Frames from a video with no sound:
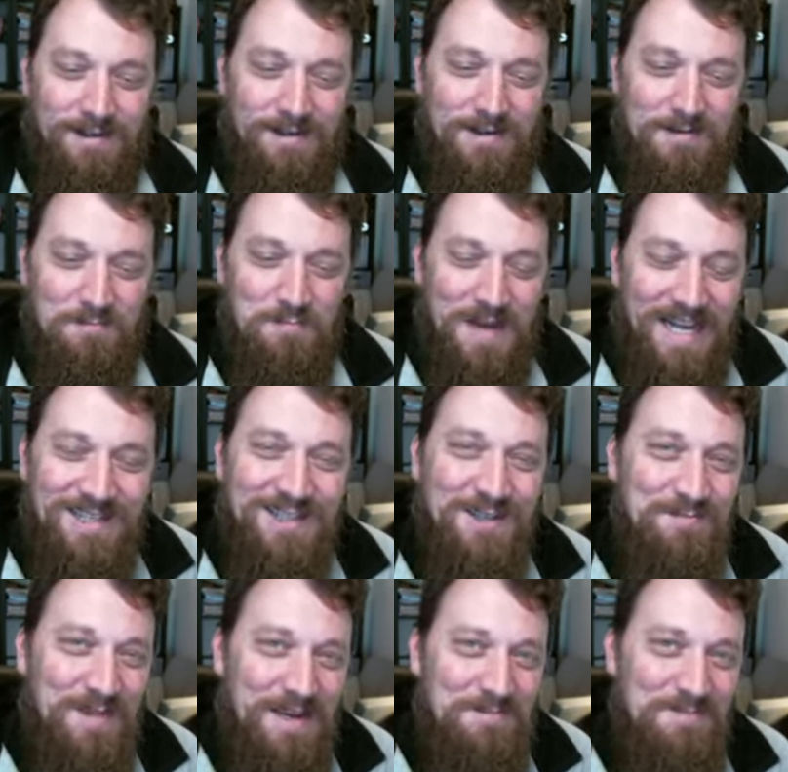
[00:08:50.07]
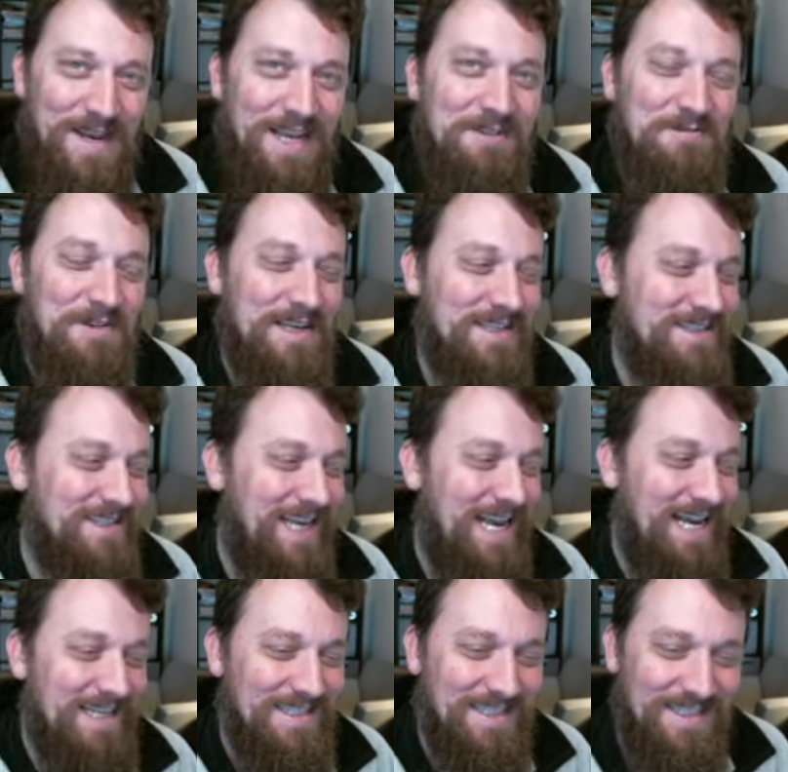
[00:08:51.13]
Magic Made Manifest
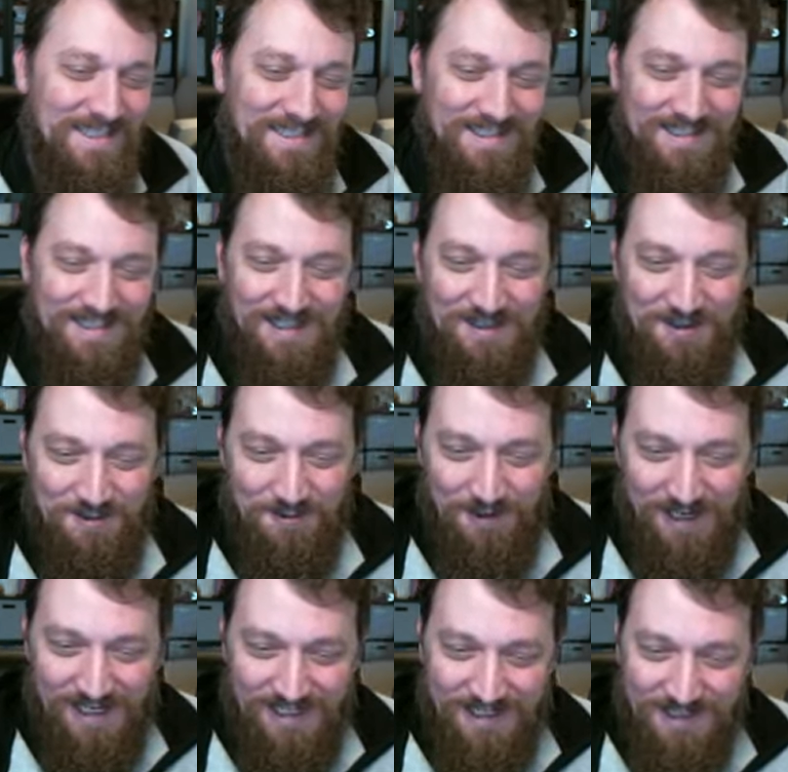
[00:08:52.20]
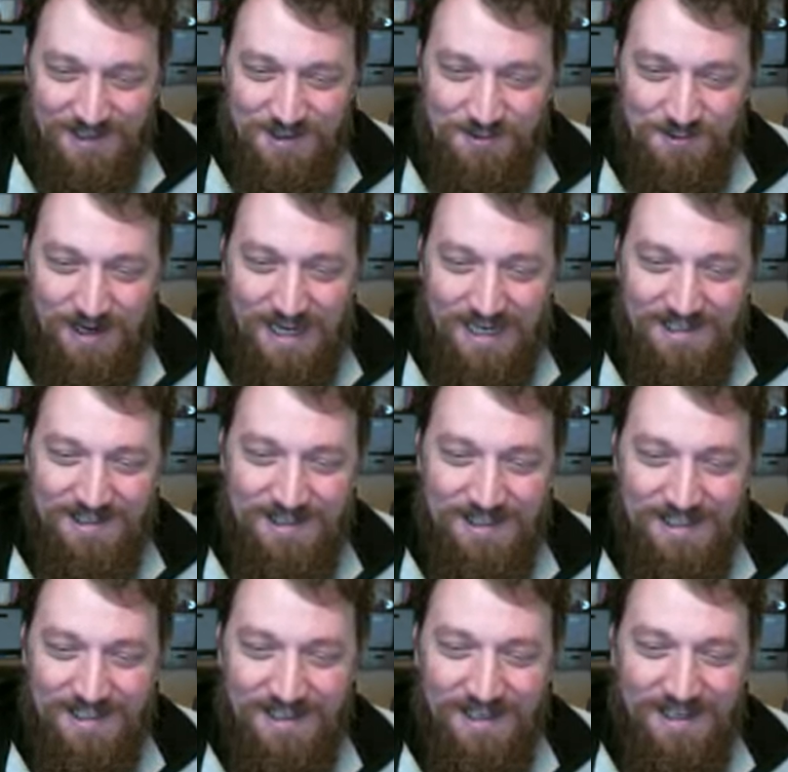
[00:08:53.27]
as his grand
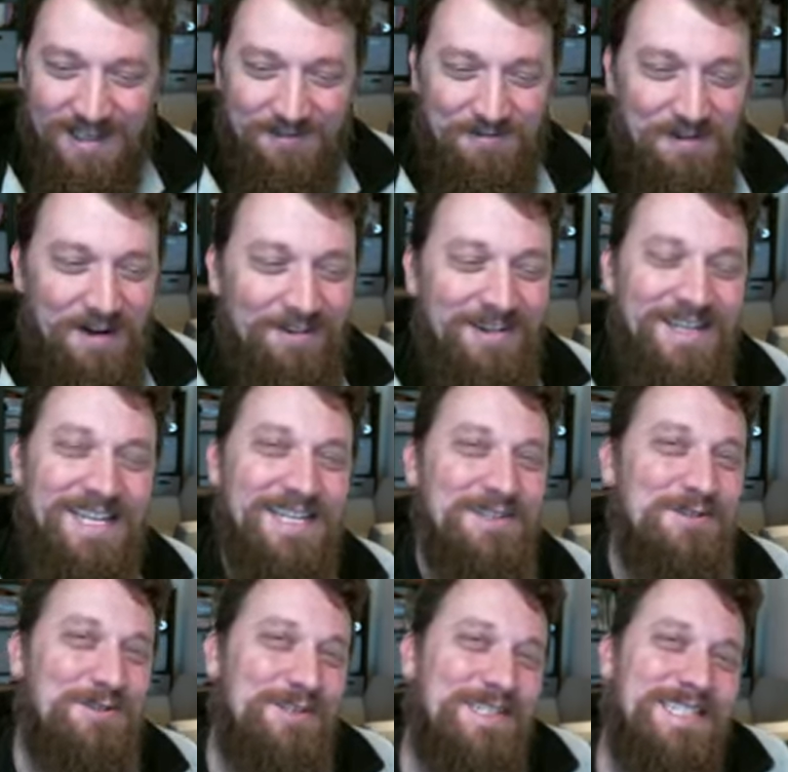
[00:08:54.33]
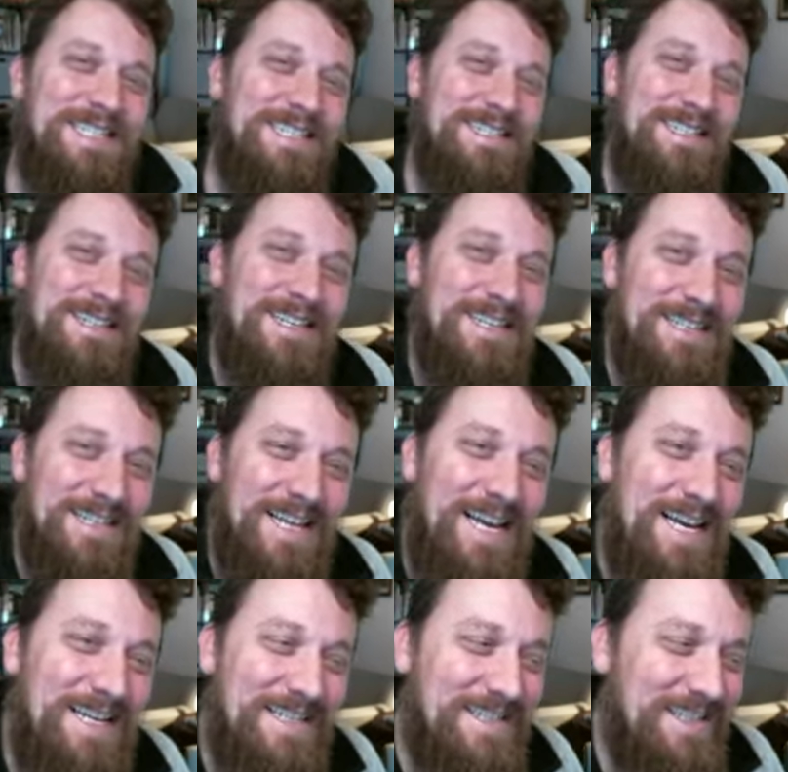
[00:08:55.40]
strategy. Very interesting in
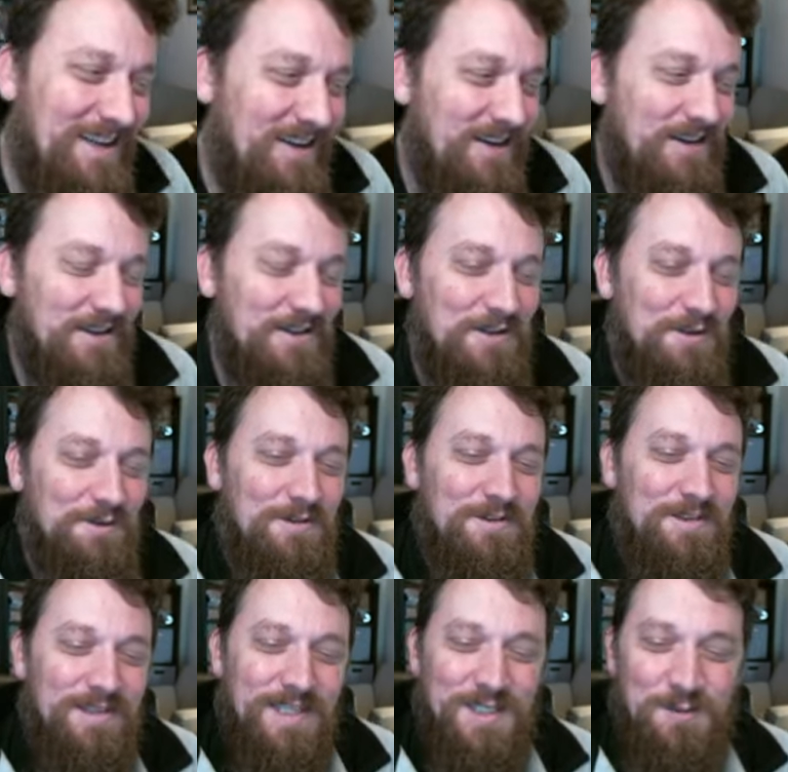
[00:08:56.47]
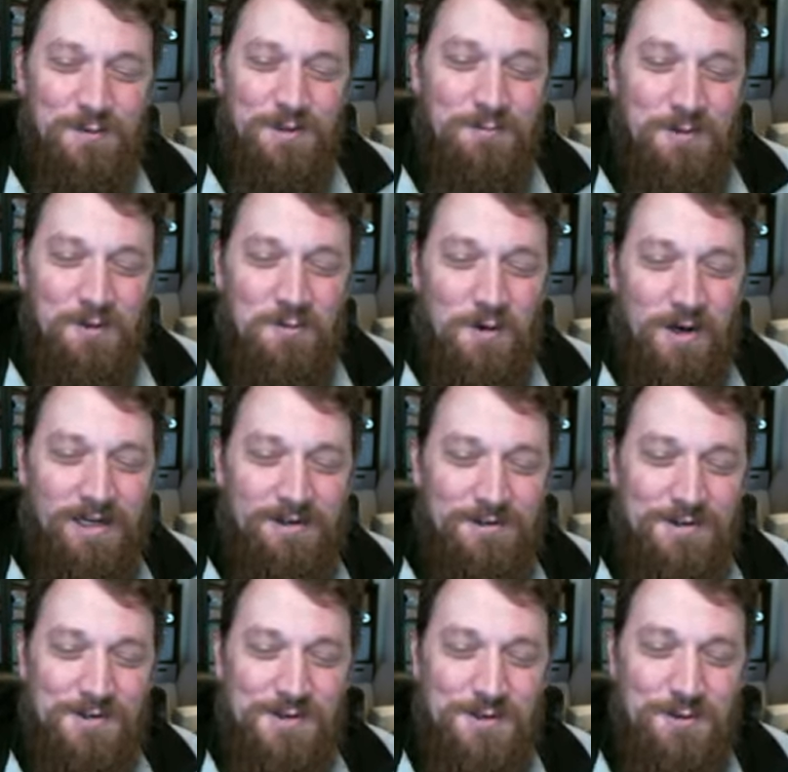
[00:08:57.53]
that this one
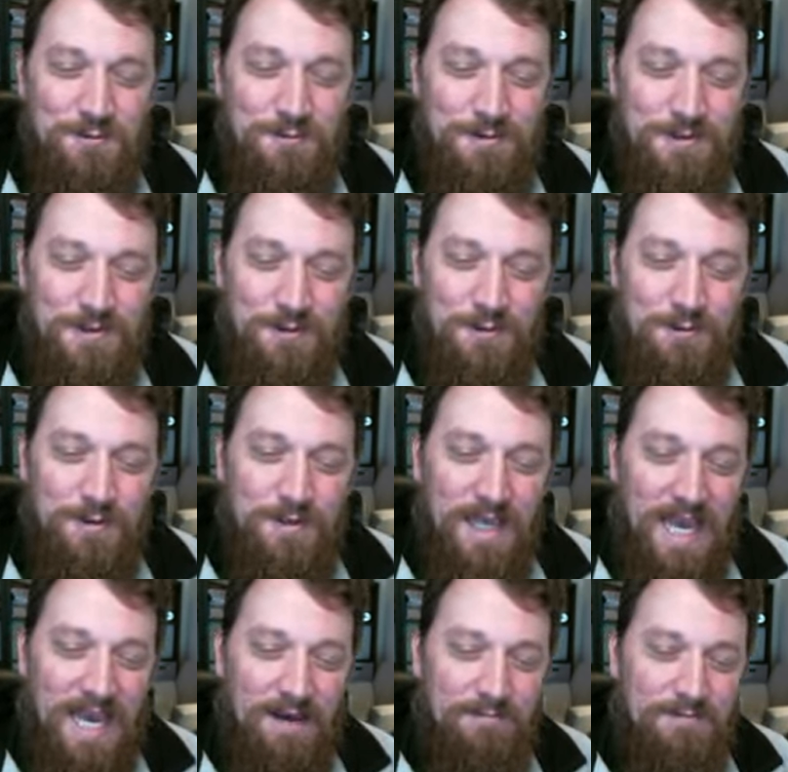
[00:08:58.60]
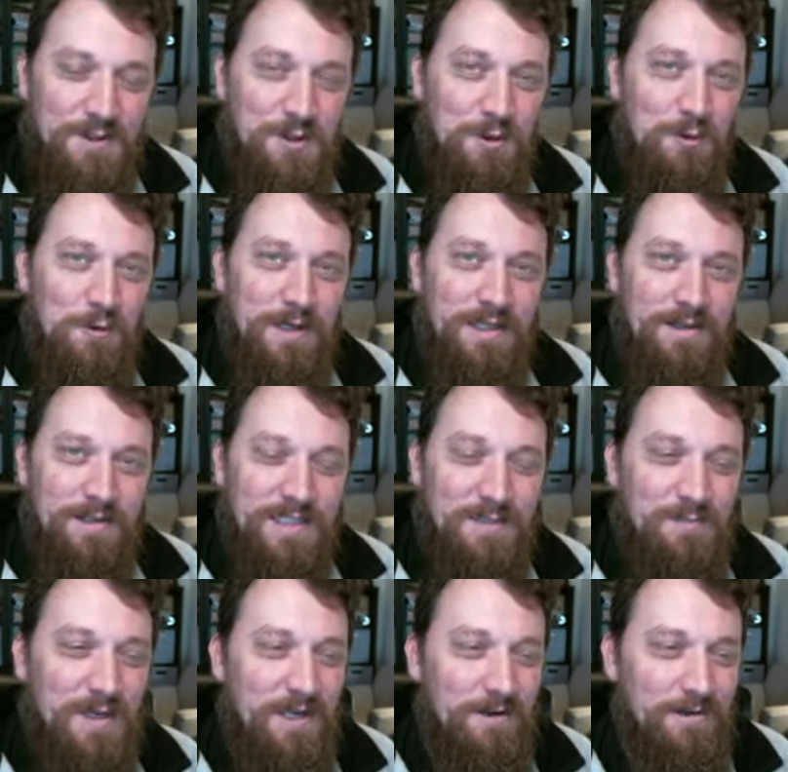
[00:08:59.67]
requires you to have two endless
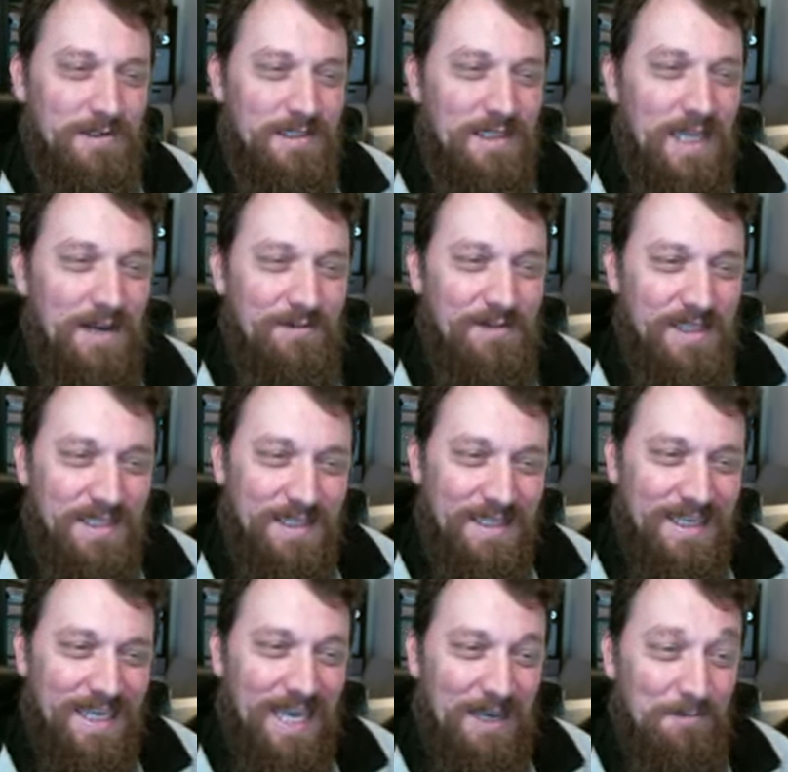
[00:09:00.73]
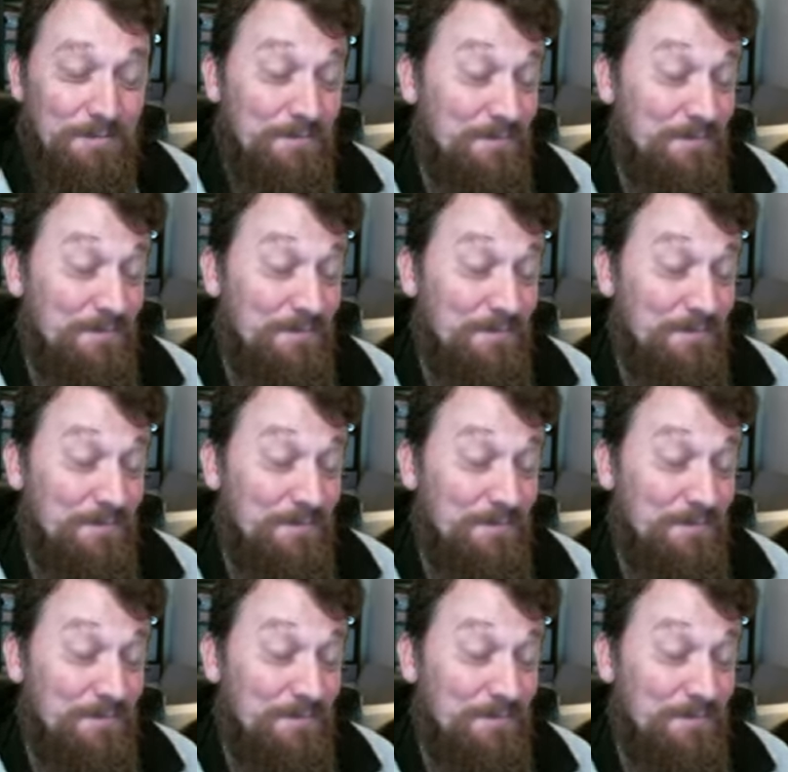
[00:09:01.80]
spells alive at the end of the game.